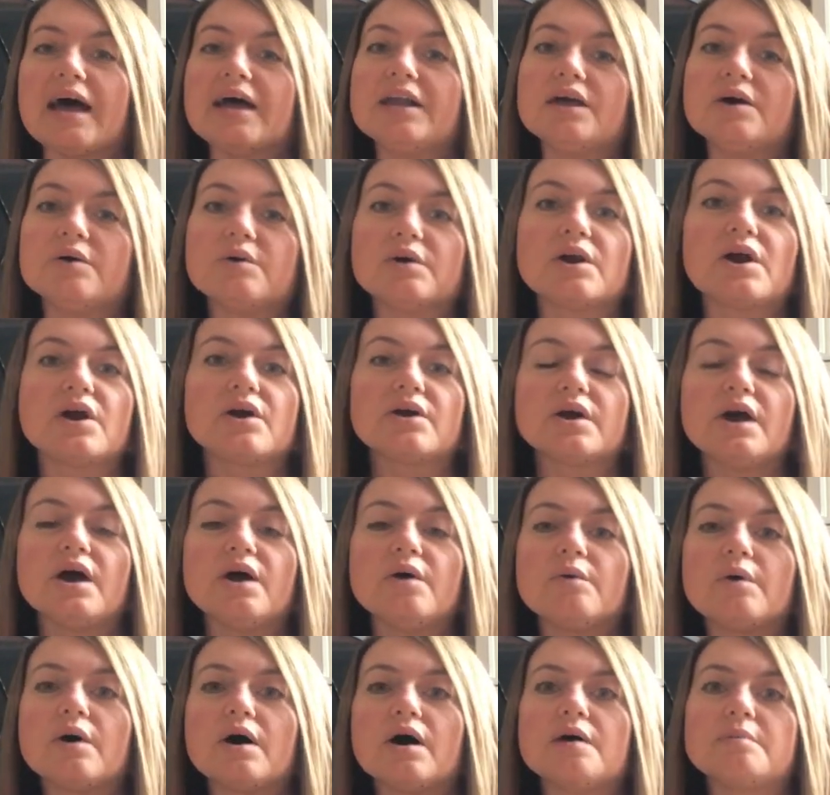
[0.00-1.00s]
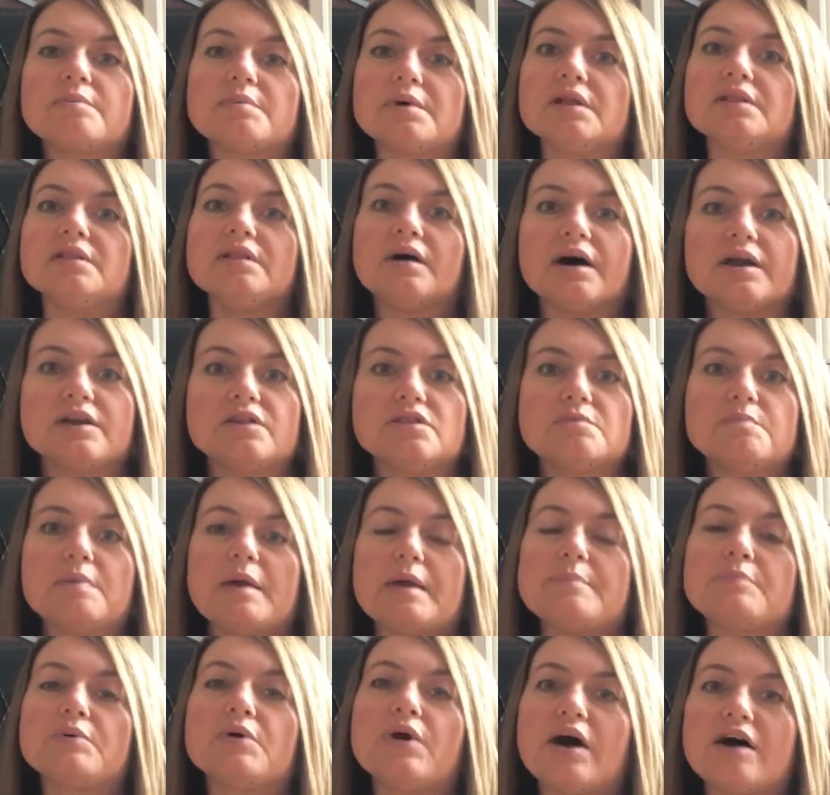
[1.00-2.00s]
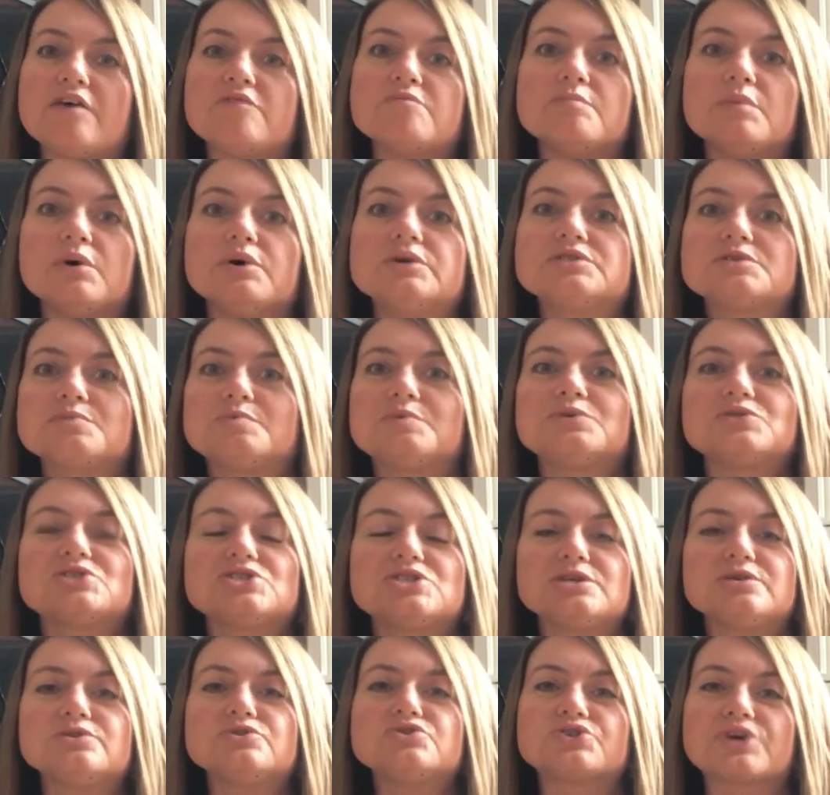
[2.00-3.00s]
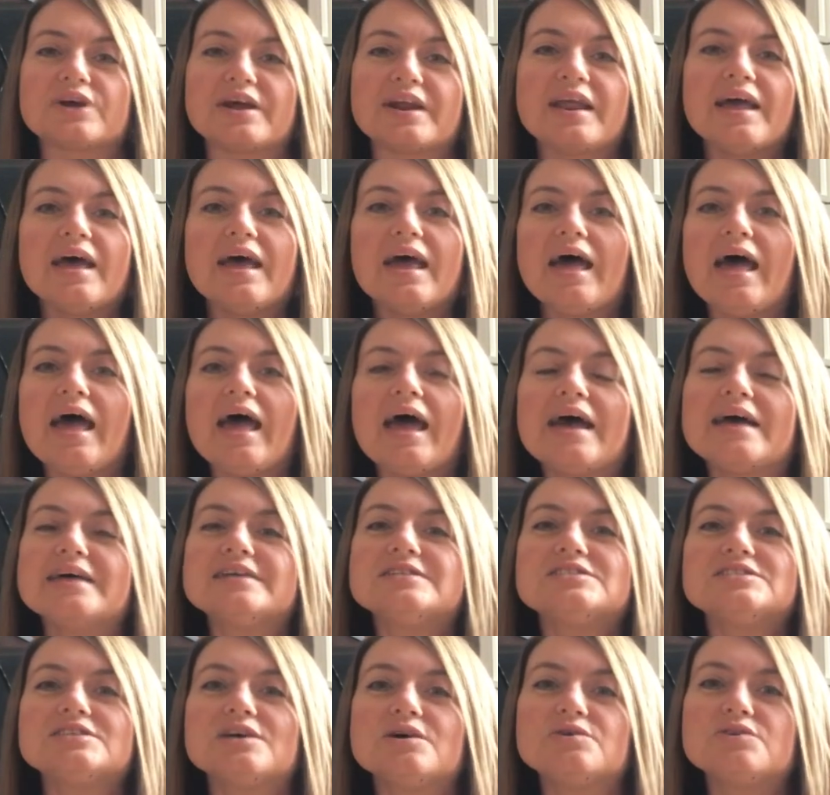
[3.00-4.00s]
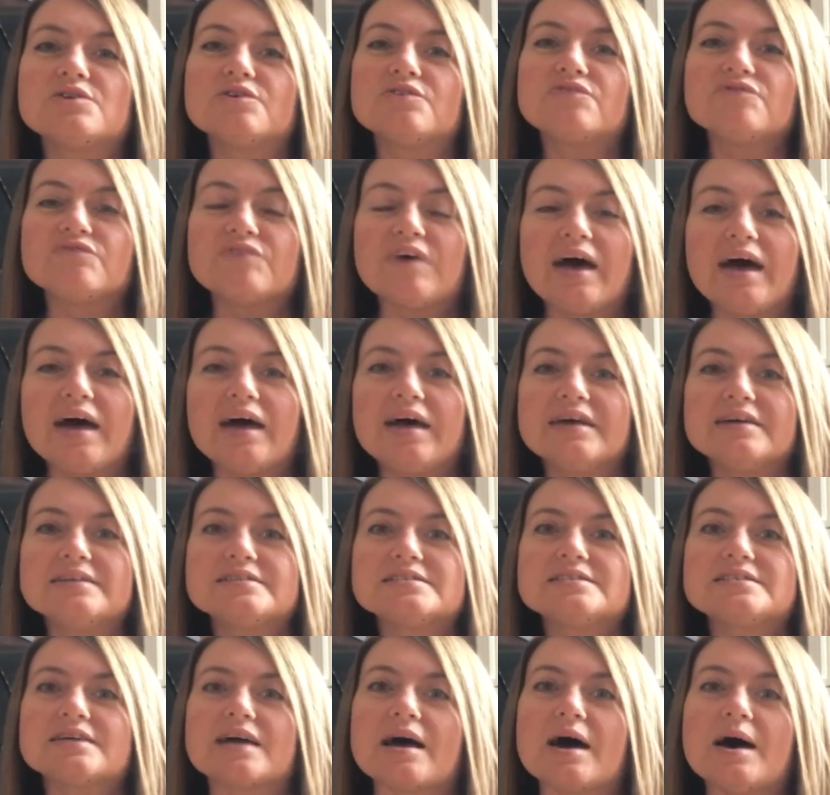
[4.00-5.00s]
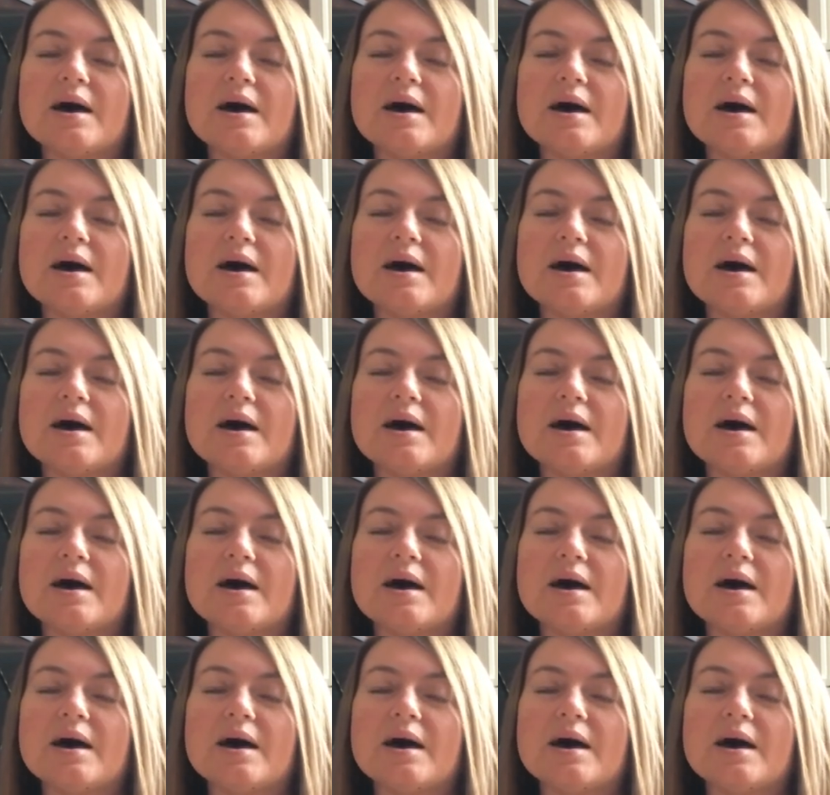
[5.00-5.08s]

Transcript: I know at our co-op a lot of the people have multiple children, and so to find